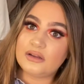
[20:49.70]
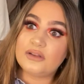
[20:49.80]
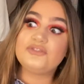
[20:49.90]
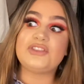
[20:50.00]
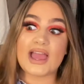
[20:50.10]

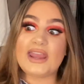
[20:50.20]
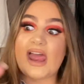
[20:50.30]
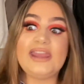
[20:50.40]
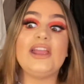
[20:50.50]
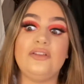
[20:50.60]
They had a
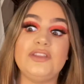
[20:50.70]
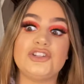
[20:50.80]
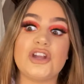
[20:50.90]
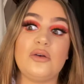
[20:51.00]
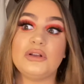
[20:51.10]
headache on this
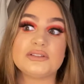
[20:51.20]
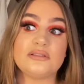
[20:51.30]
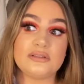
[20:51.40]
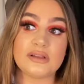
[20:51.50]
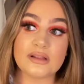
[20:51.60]
show once,
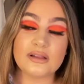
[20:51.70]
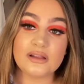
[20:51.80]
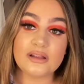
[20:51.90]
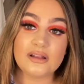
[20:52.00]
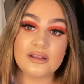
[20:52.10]
and
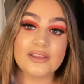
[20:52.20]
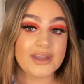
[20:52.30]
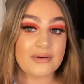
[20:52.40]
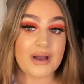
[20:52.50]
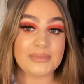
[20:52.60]
you
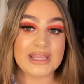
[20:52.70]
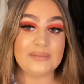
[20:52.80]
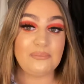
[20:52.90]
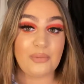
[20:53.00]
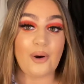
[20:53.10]
know what I
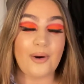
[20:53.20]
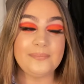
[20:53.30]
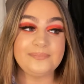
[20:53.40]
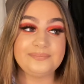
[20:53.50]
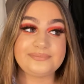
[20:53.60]
mean? But
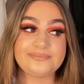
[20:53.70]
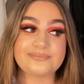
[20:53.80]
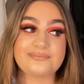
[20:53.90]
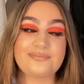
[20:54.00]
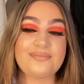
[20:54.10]

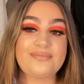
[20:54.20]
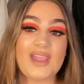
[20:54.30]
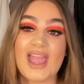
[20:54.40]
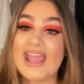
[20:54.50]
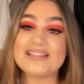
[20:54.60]

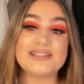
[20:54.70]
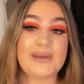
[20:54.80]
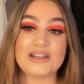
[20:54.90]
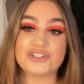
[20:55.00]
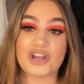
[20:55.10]
it's the
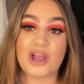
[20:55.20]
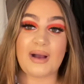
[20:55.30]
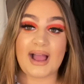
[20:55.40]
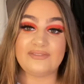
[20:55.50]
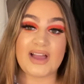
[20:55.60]
best show
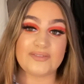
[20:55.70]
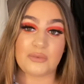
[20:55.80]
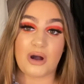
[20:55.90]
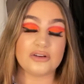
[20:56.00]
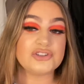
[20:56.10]
I've ever
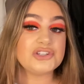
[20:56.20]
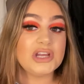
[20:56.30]
watched.